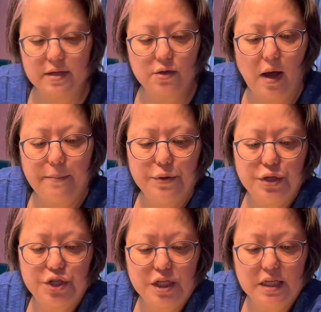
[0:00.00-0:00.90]
so I put the
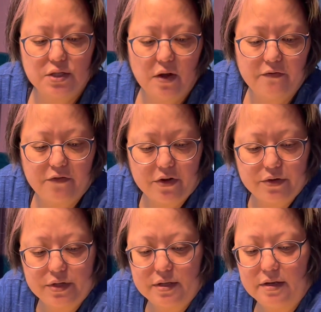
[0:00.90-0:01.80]
cheese on
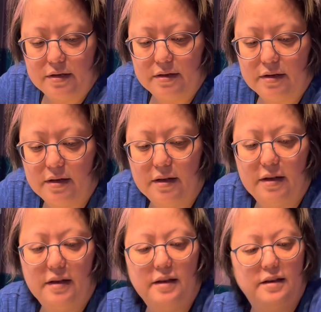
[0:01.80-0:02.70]
first.
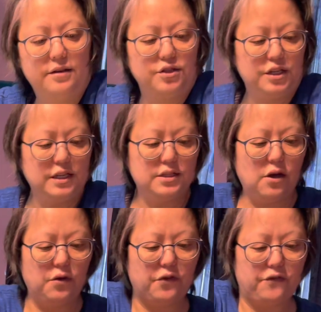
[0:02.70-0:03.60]
Cheese
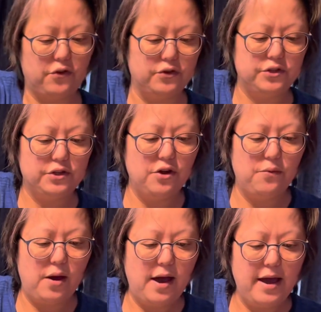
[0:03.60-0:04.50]
always first. You know
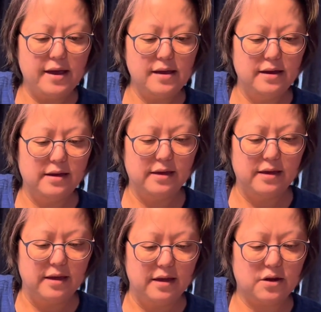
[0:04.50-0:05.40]
why?
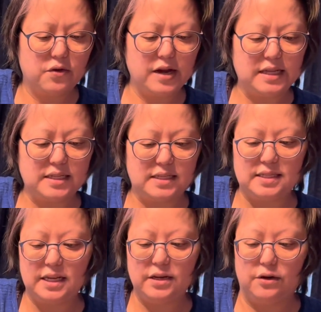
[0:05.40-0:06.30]
It creates a
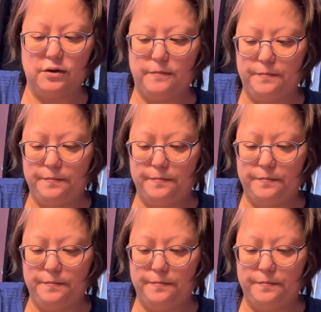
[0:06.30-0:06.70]
seal.